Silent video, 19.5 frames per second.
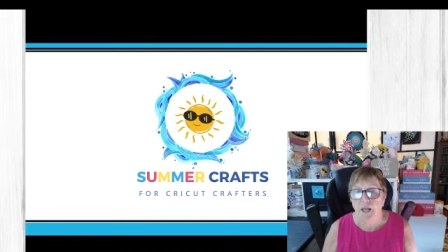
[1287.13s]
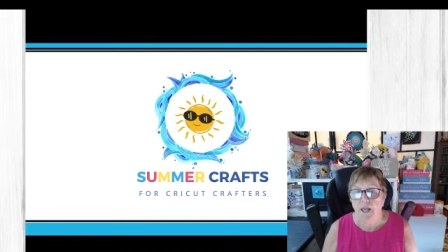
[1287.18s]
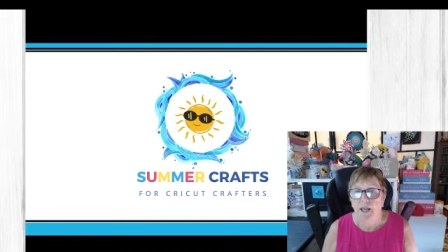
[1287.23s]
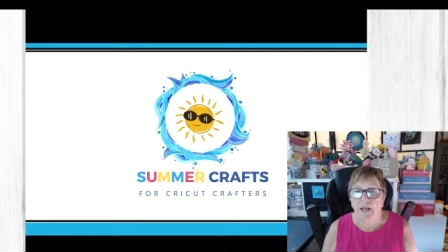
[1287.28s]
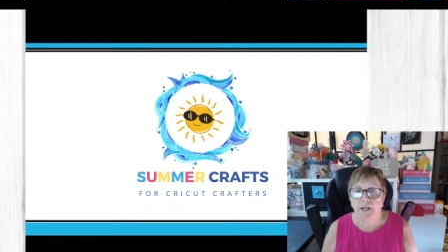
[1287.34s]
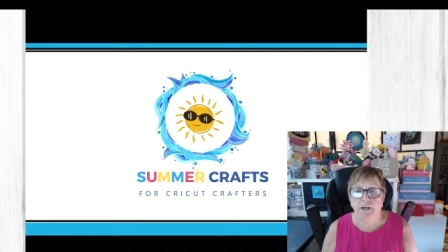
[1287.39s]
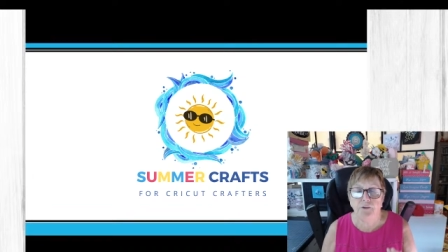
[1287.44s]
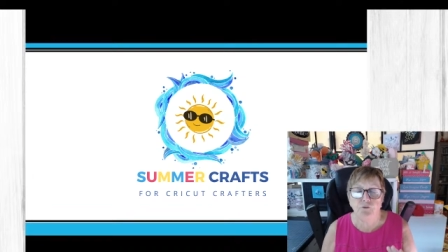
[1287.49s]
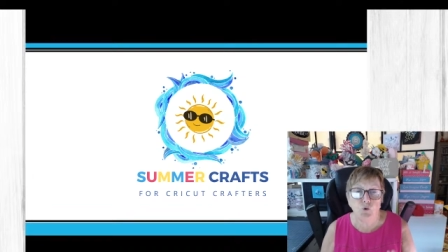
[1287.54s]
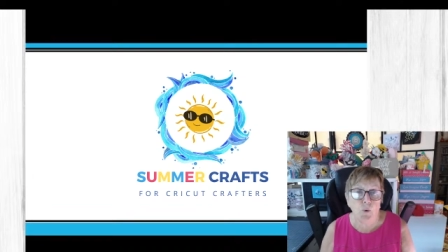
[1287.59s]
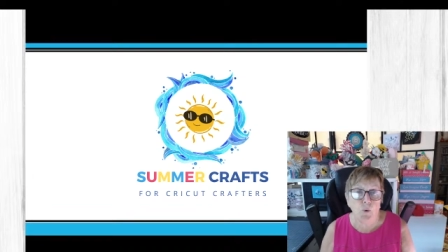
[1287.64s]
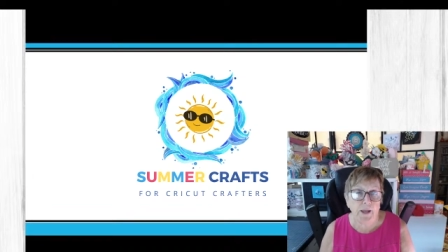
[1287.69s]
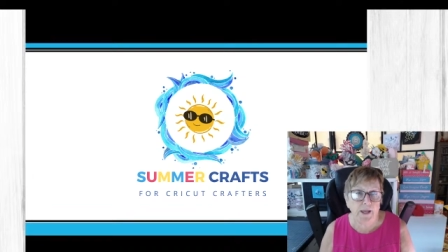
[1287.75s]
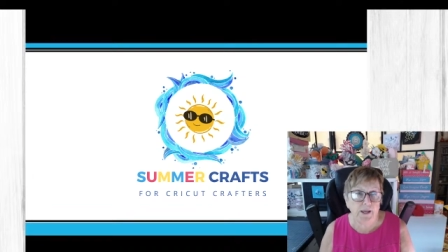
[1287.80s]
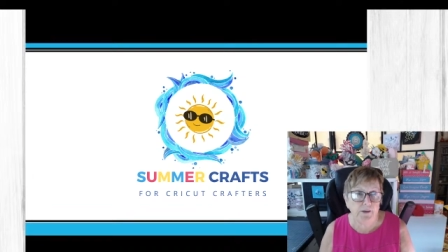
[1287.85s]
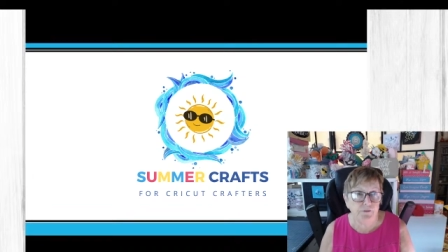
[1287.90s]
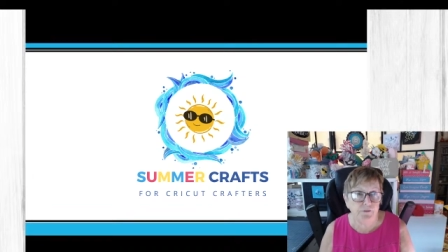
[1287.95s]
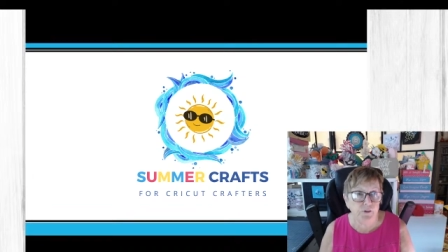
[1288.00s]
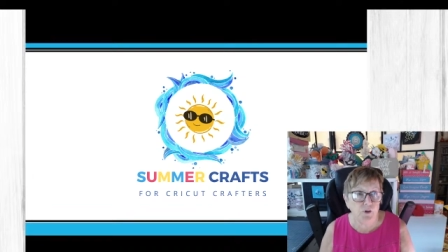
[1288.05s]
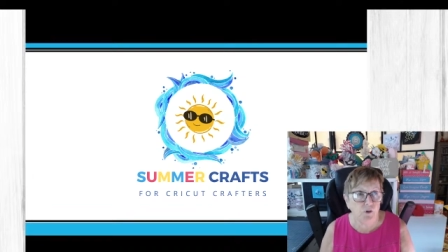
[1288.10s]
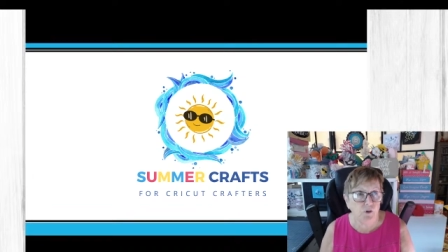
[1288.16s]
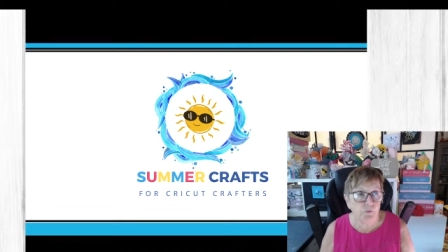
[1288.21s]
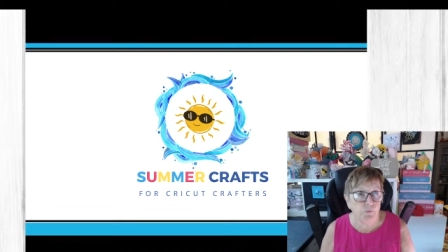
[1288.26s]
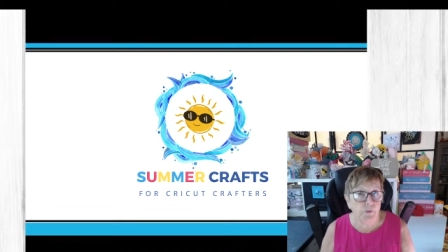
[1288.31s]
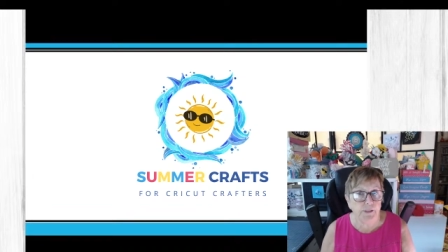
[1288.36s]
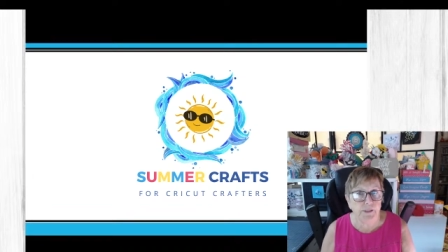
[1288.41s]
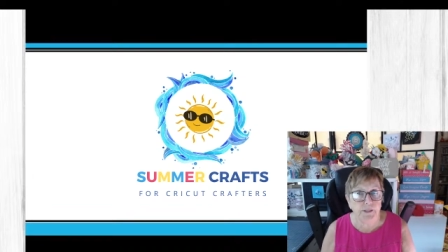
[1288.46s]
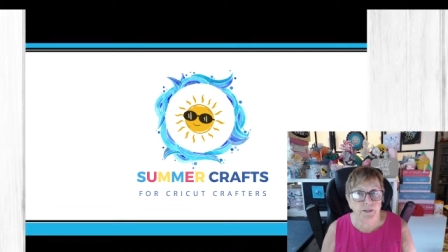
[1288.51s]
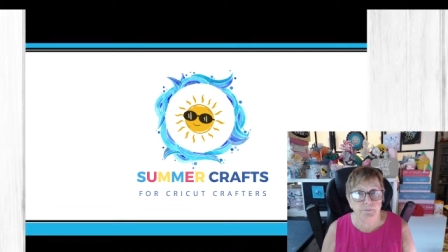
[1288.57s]
And if you haven't
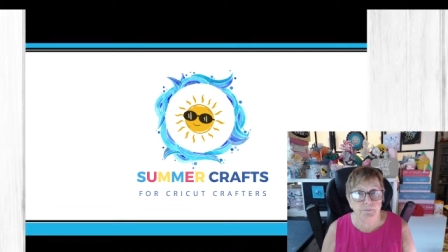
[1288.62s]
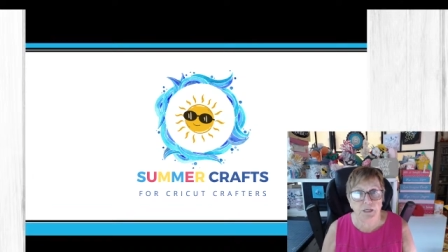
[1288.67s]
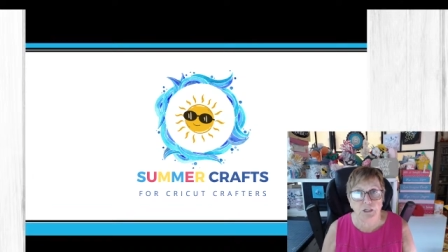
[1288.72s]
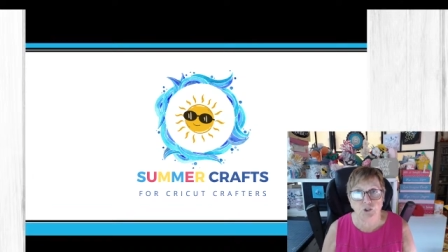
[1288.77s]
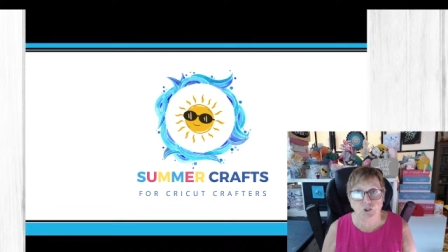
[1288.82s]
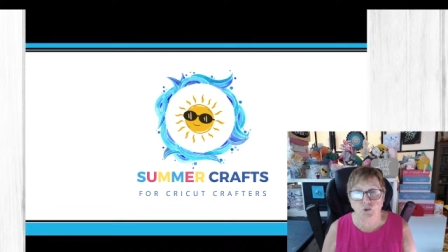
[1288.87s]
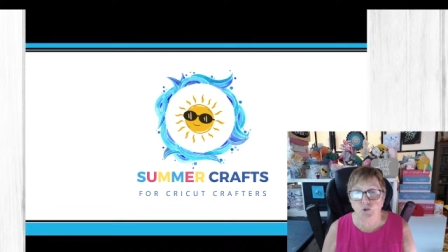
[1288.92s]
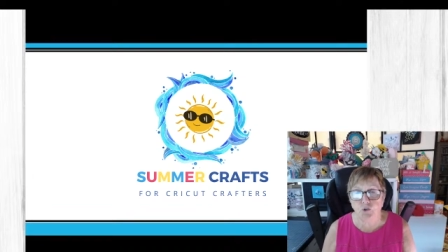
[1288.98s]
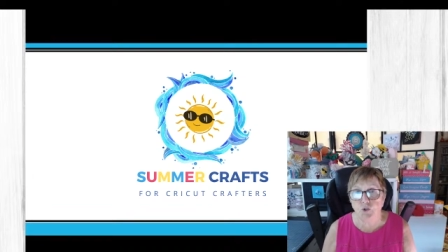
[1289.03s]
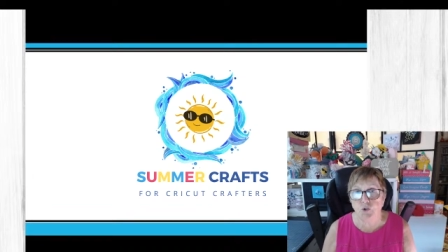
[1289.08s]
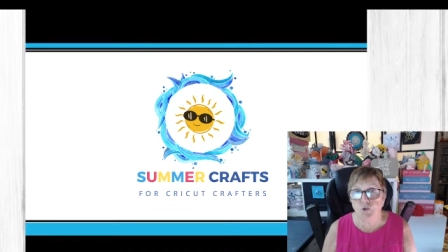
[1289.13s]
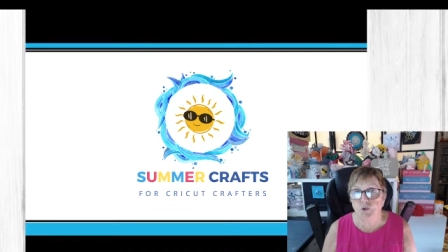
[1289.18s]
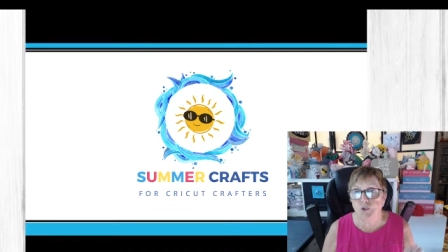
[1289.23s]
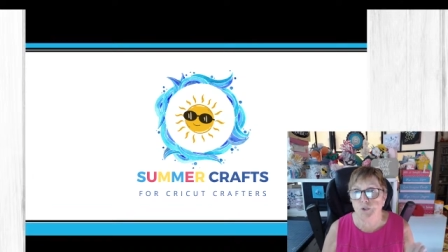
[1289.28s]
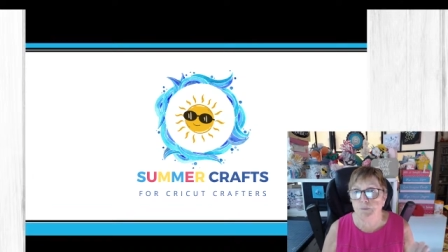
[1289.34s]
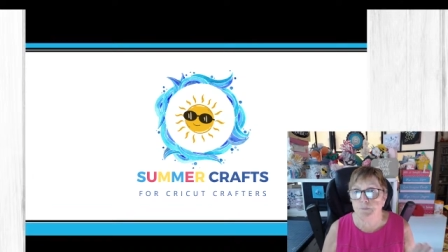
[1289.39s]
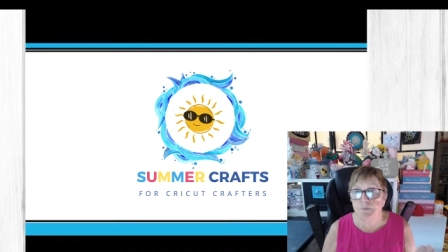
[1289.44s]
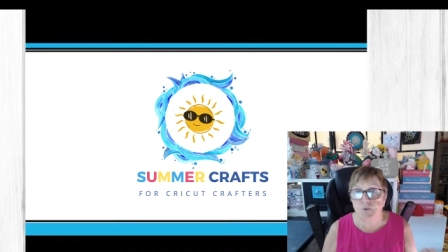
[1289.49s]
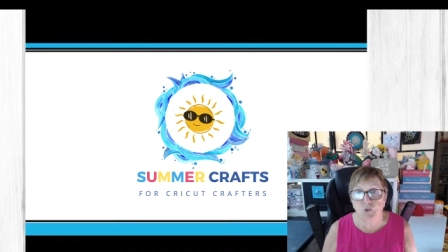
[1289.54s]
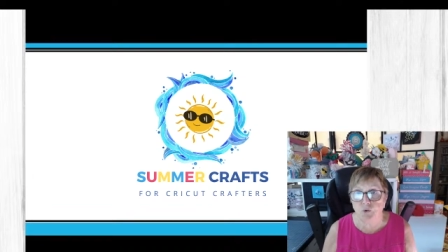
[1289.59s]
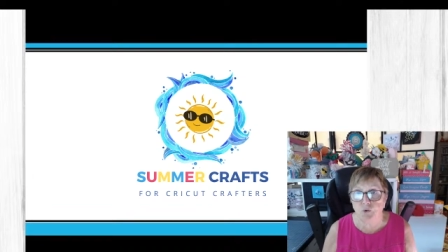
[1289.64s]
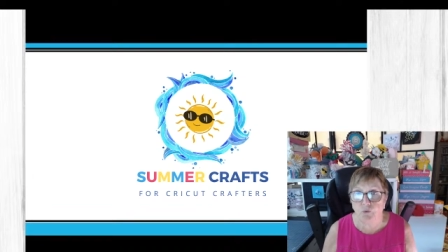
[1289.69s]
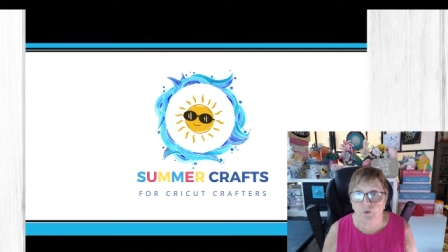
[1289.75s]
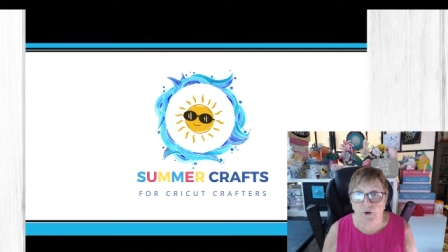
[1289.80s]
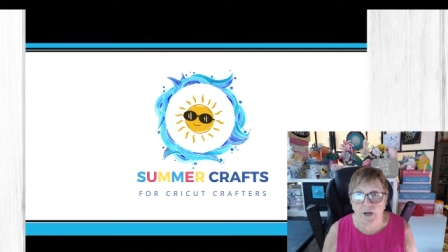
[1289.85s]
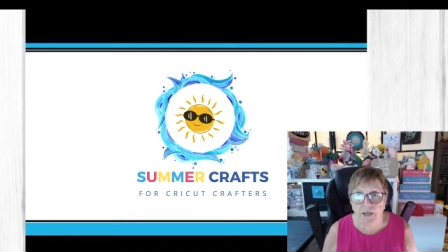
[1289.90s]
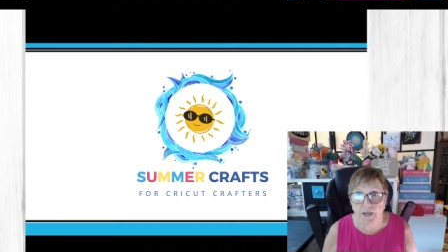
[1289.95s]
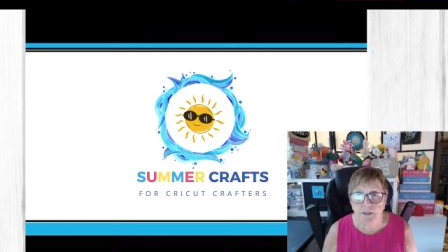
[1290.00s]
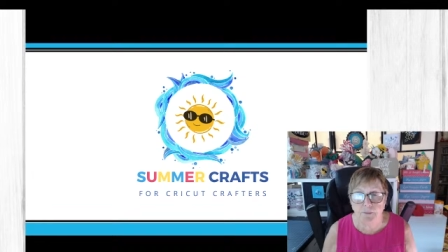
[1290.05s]
already, make sure you
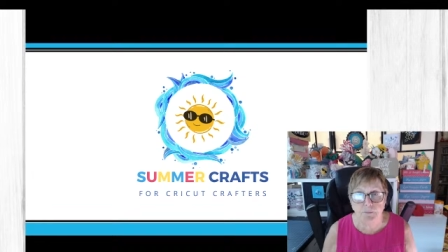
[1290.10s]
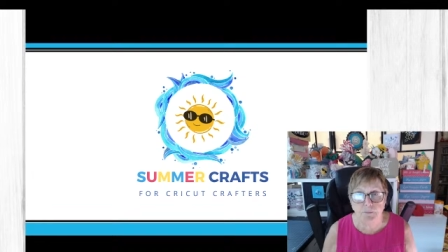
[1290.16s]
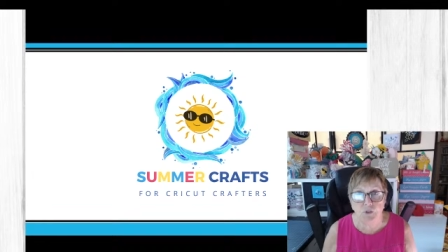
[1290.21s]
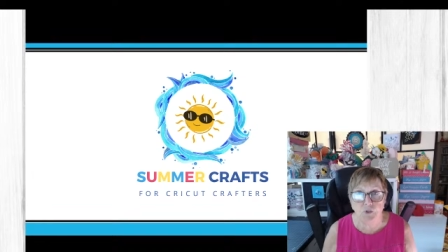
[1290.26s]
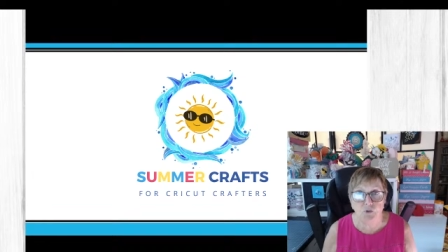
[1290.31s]
subscribe